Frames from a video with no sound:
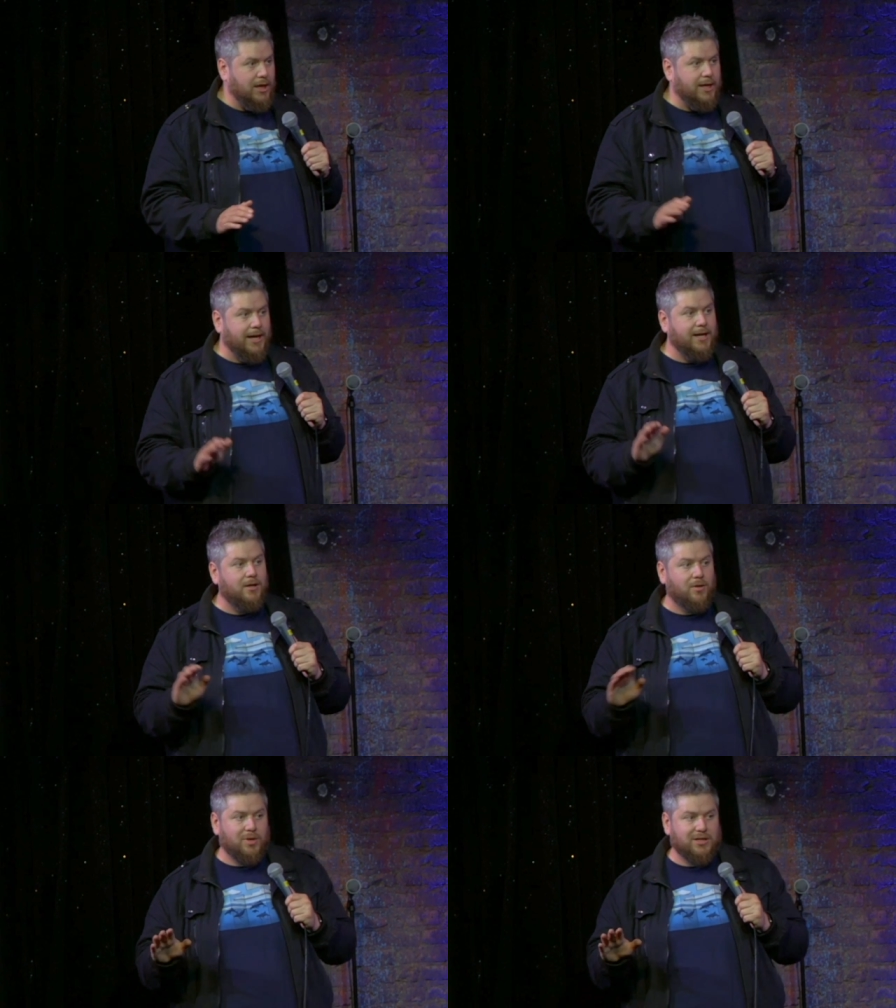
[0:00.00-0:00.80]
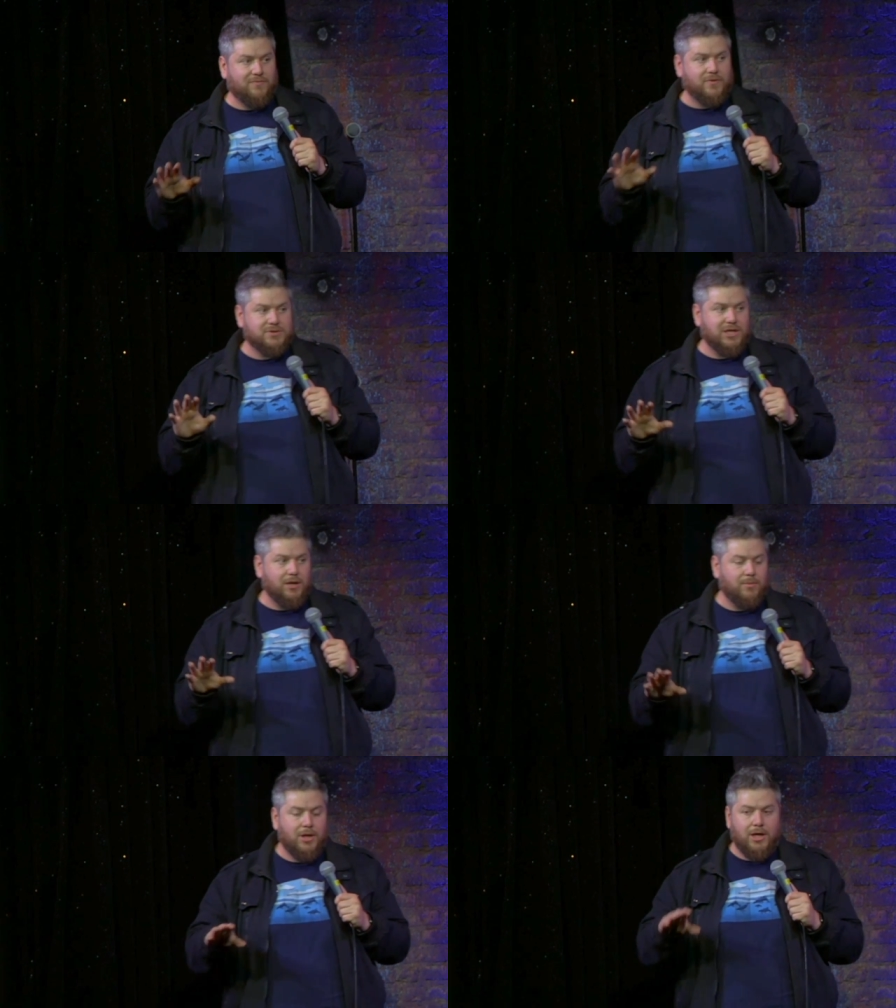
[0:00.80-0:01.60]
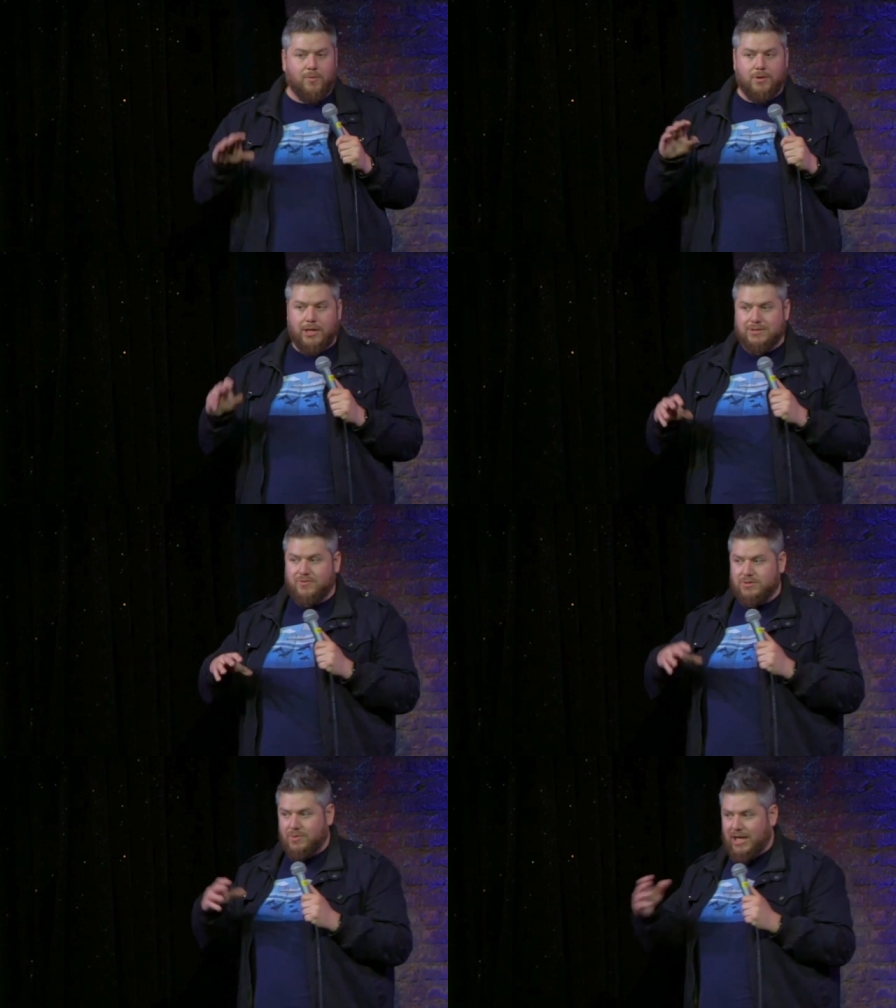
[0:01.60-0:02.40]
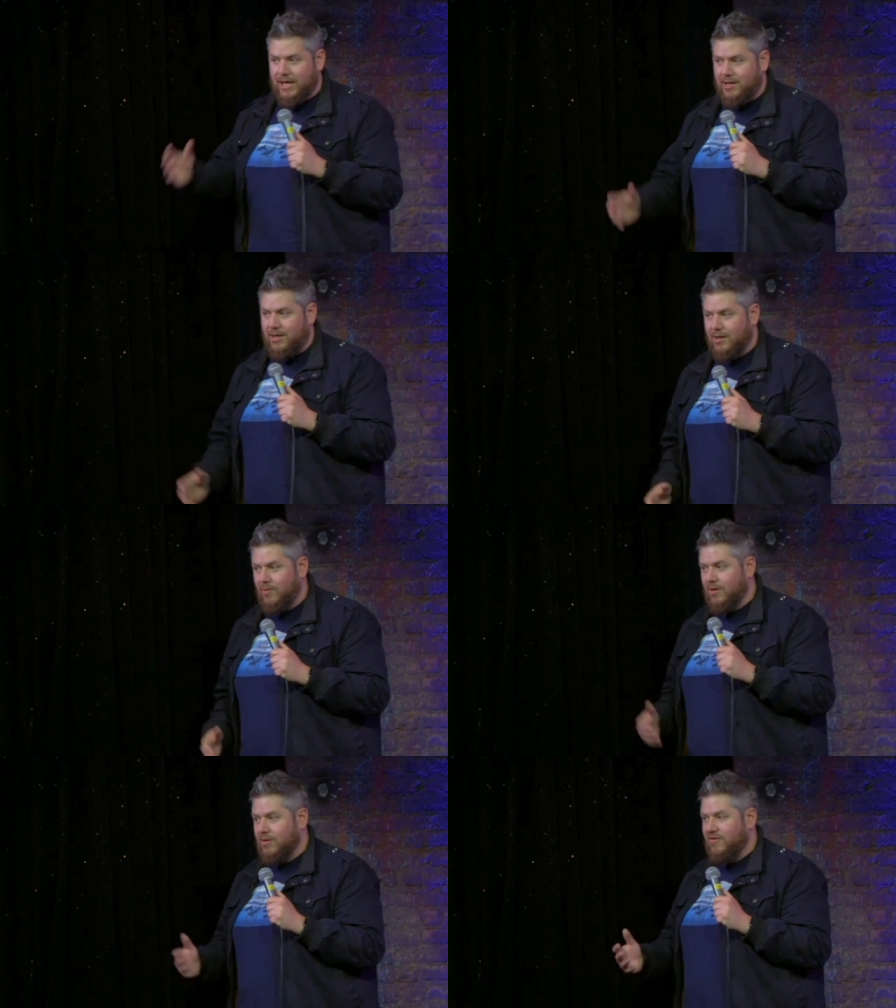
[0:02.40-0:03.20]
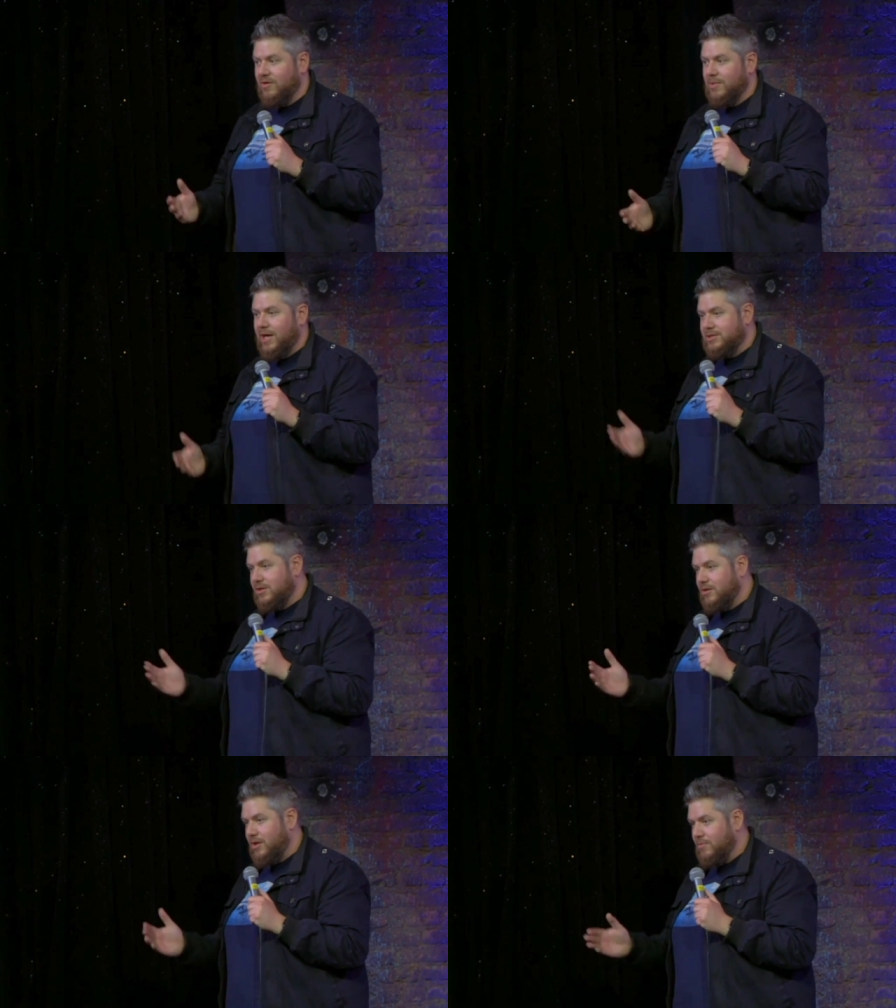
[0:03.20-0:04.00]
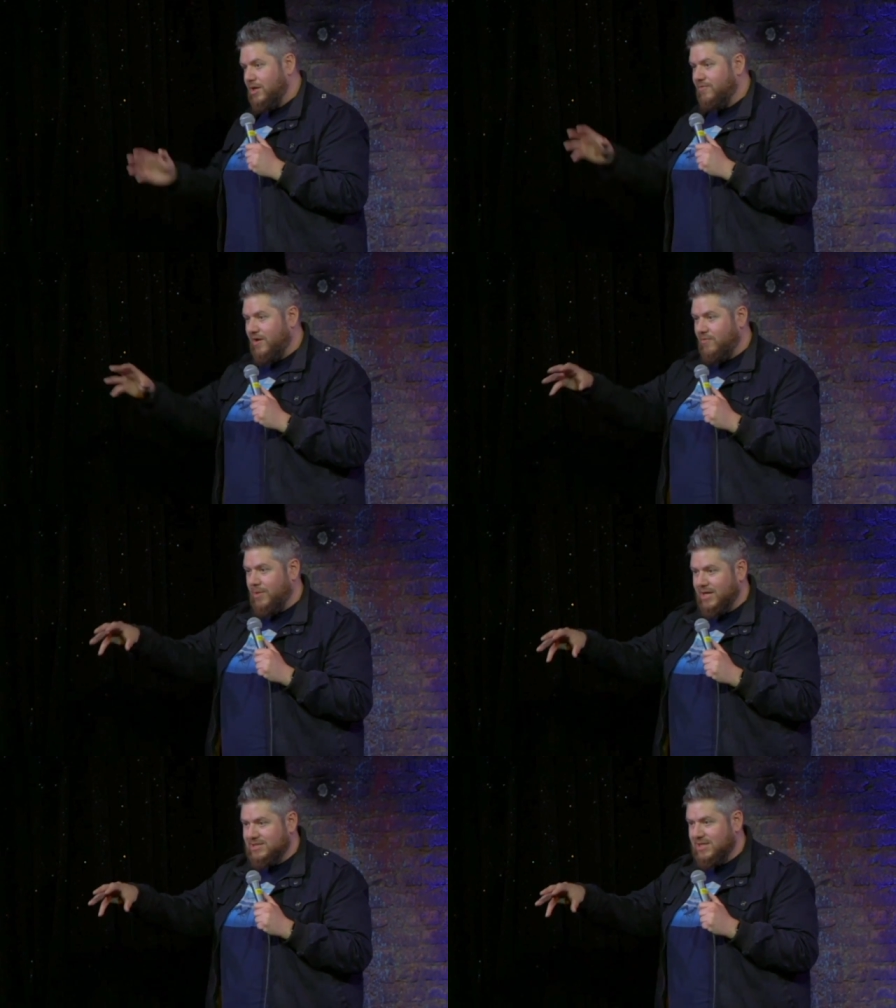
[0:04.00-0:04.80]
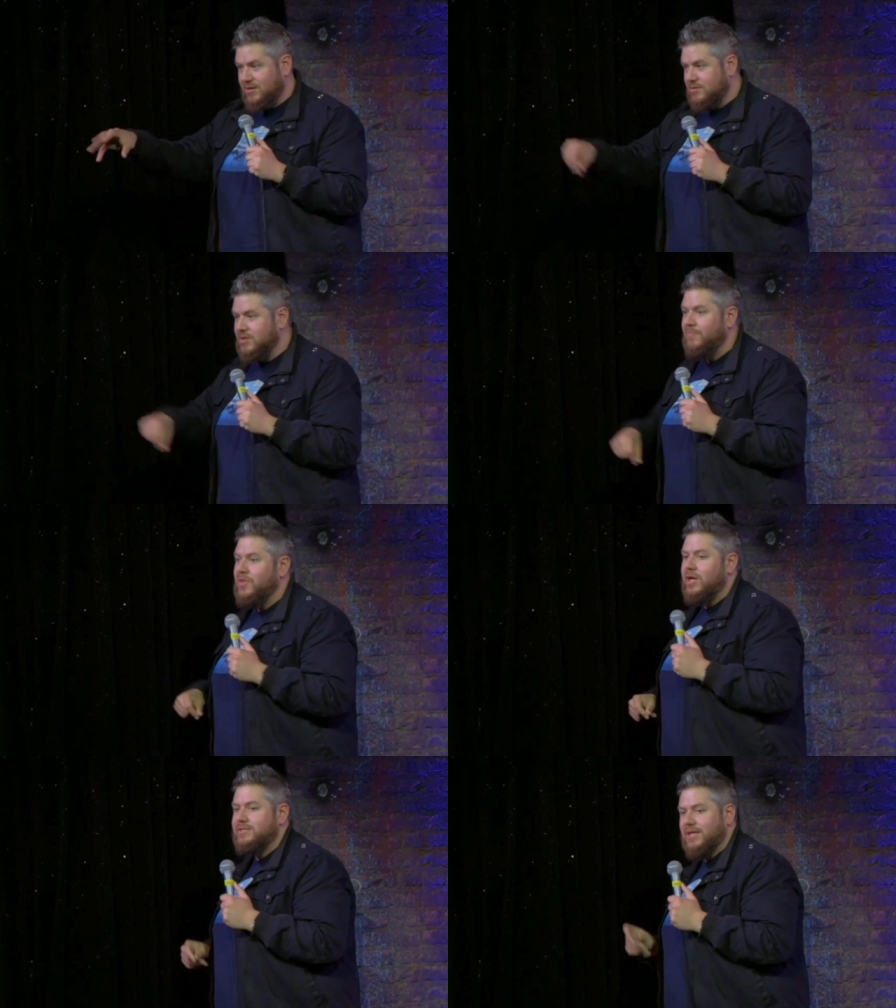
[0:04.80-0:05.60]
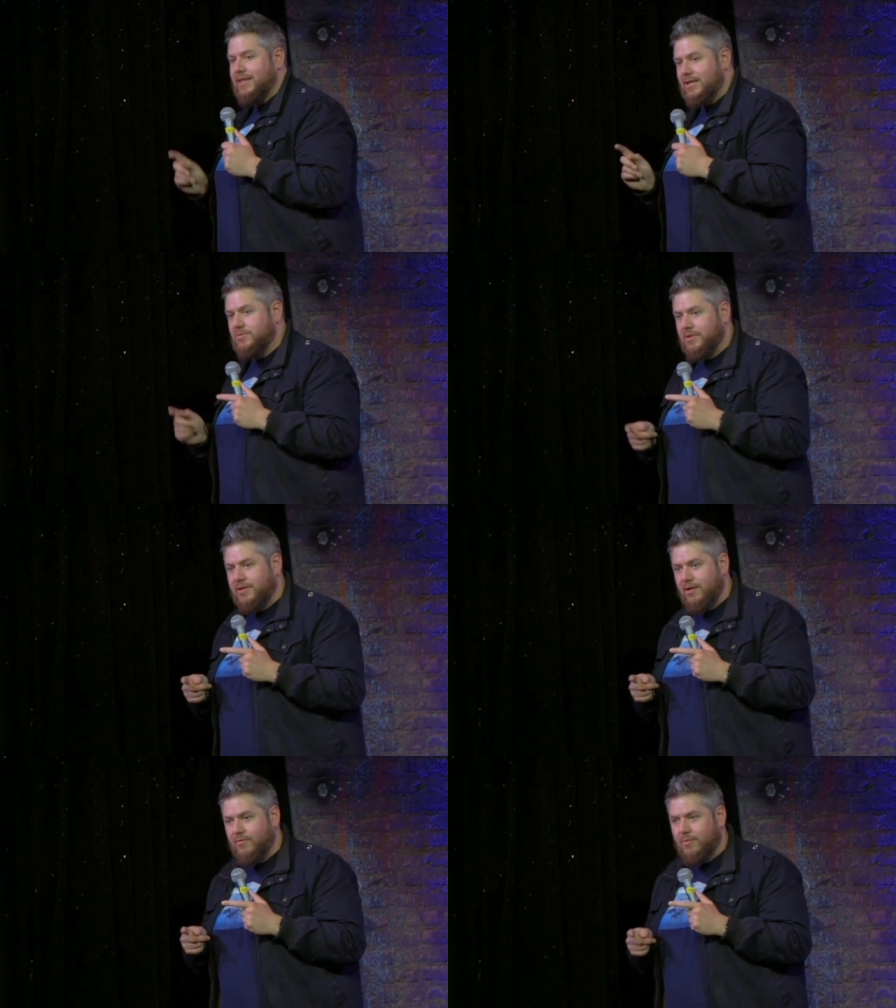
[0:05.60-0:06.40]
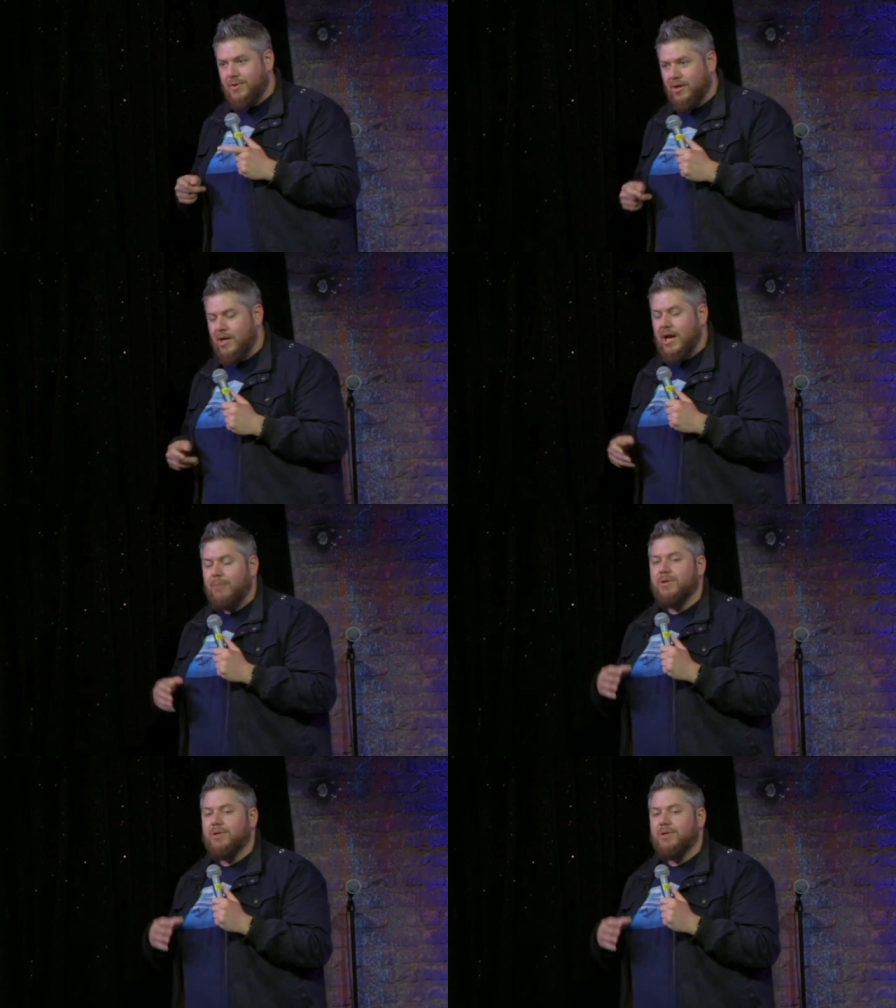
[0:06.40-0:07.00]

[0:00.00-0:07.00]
And I didn't know that the first time I went and asked for some candy. I walk over there. I'm like, hey, Charlene, mind if I have a bag of Skittles? And she's like, that's what they're there for, Bill.